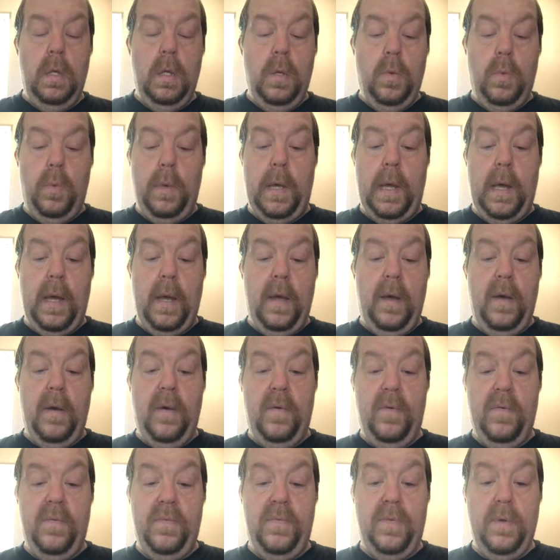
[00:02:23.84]
We
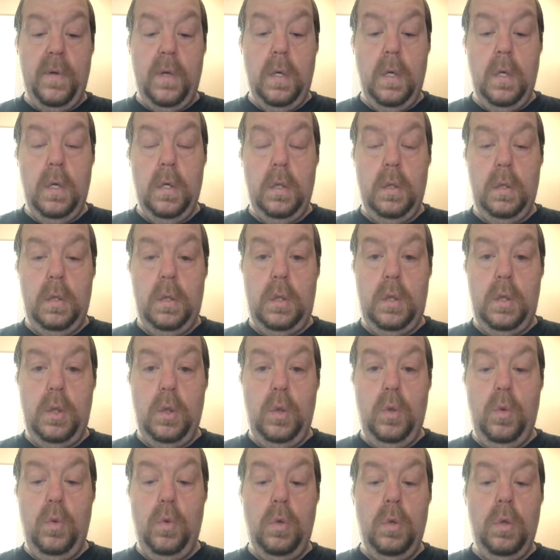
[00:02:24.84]
have
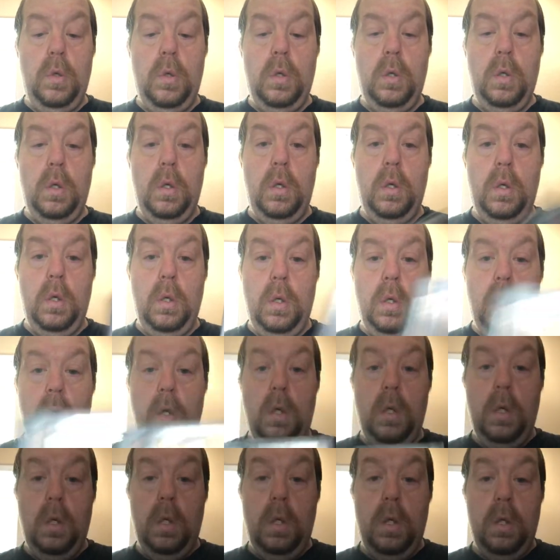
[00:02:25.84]
2
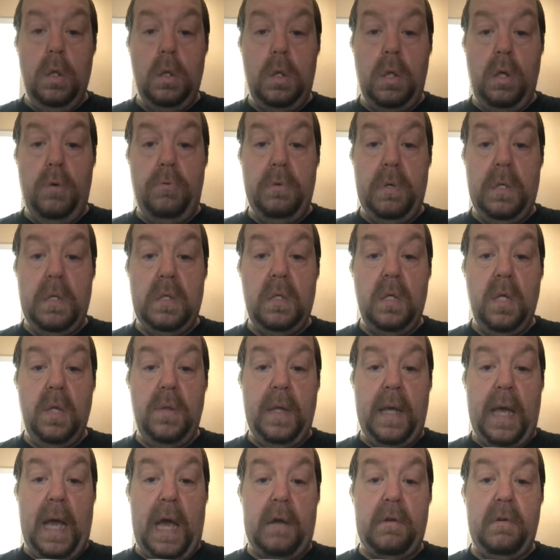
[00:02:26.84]
Choris,
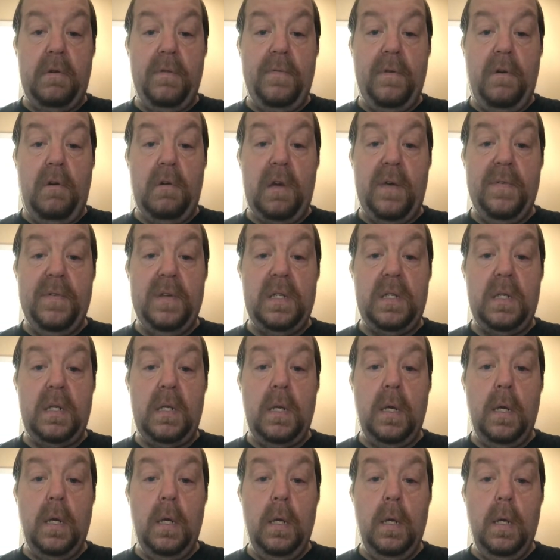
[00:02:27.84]
the Active Archivist.